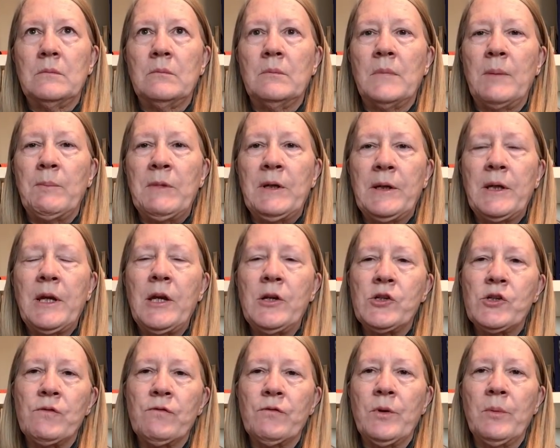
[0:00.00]
My
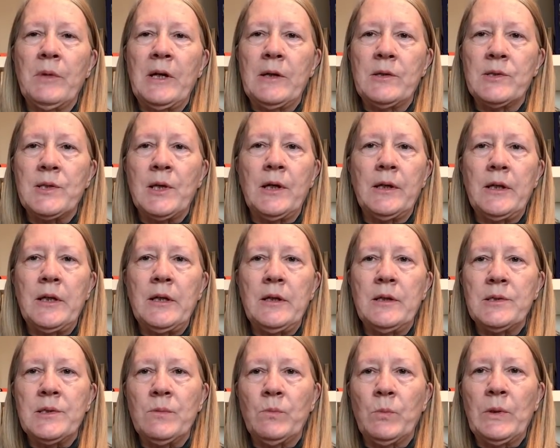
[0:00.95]
medication for my anxiety
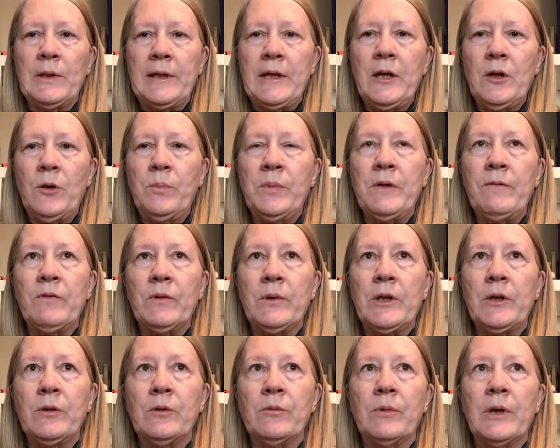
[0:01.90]
isn't really helping
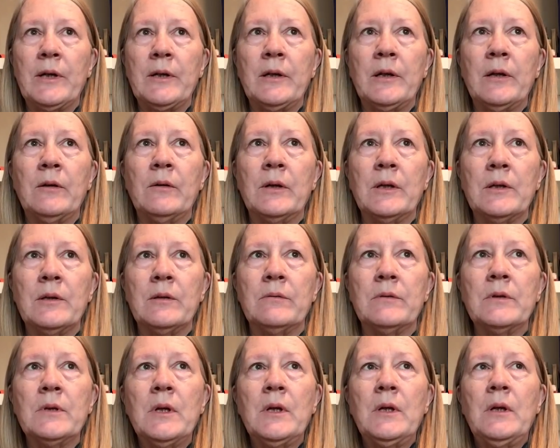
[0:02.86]
very good right now,
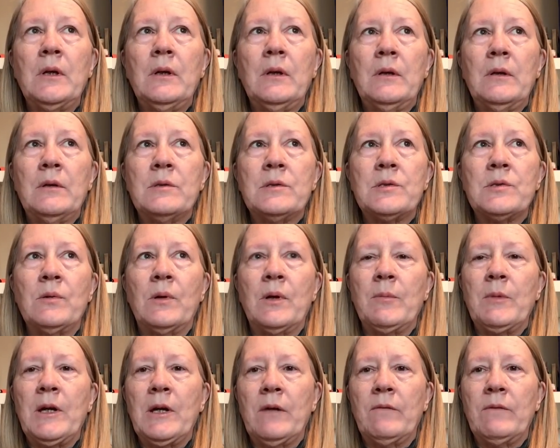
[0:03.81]
and so
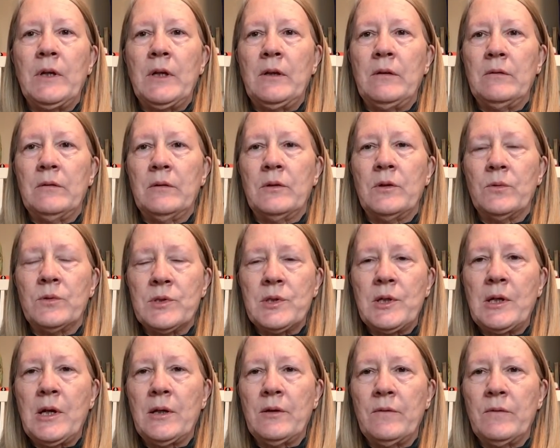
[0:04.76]
I'm having those
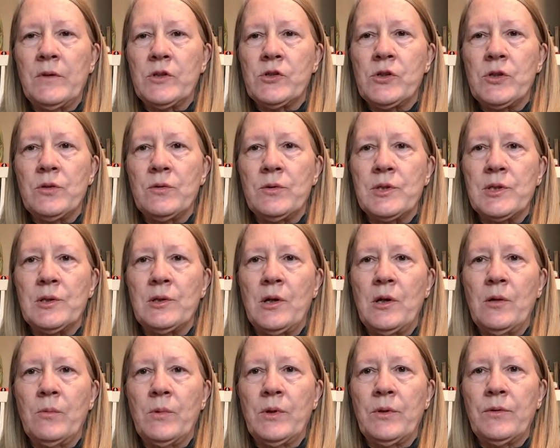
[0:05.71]
kind of issues,
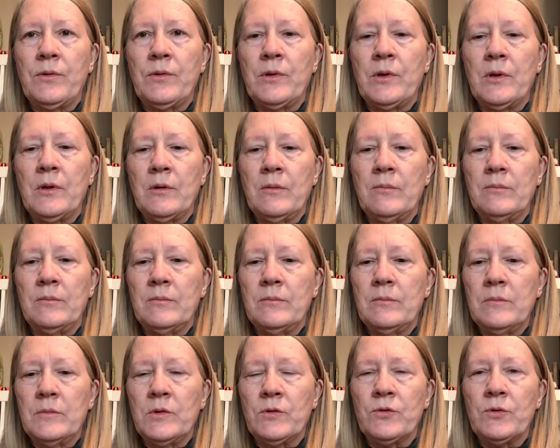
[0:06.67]
along with
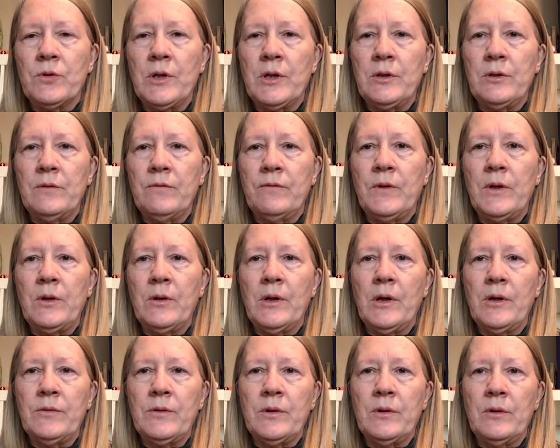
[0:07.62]
they're trying to figure
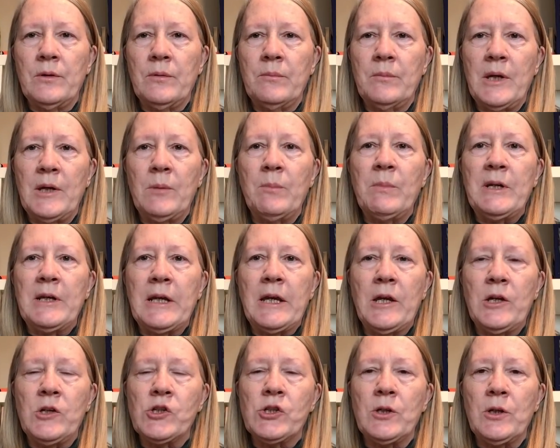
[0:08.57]
out the amount of
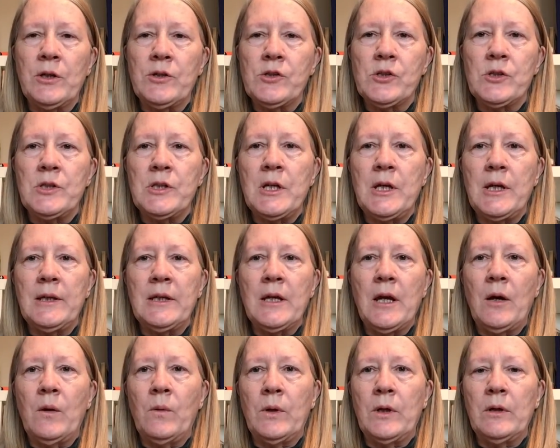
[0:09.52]
medication I should take
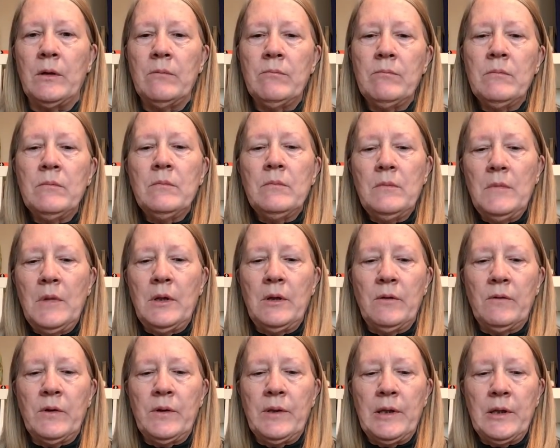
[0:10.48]
now and
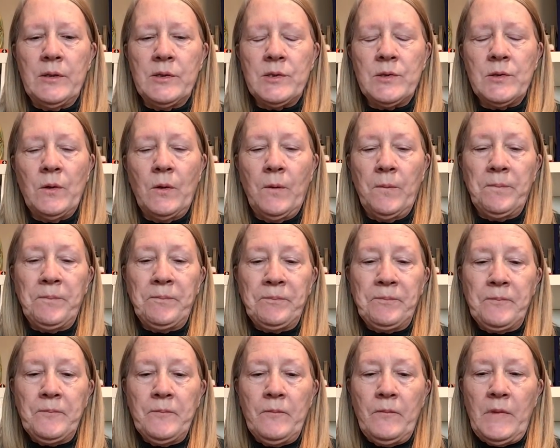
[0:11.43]
everything. So
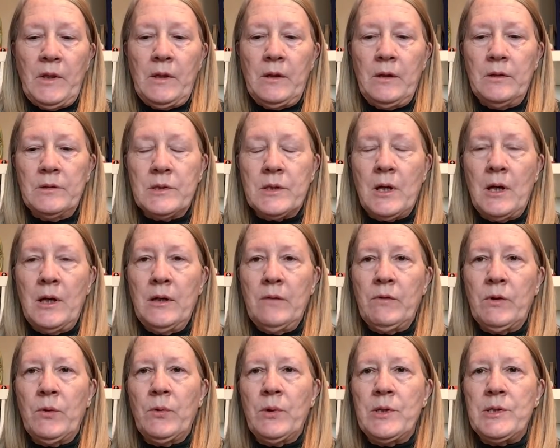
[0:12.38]
it's kind of
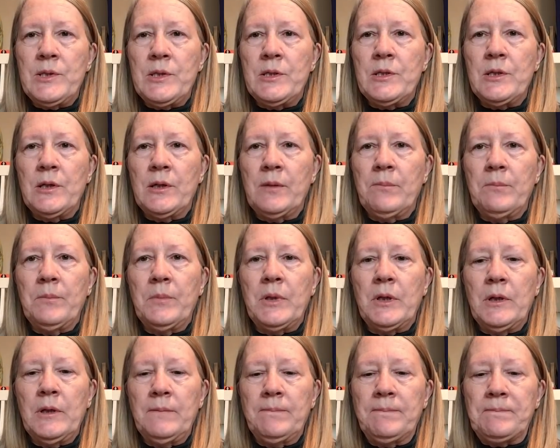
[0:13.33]
a crazy time,
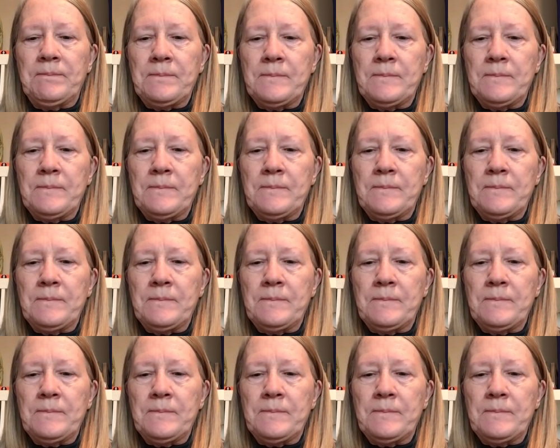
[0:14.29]
but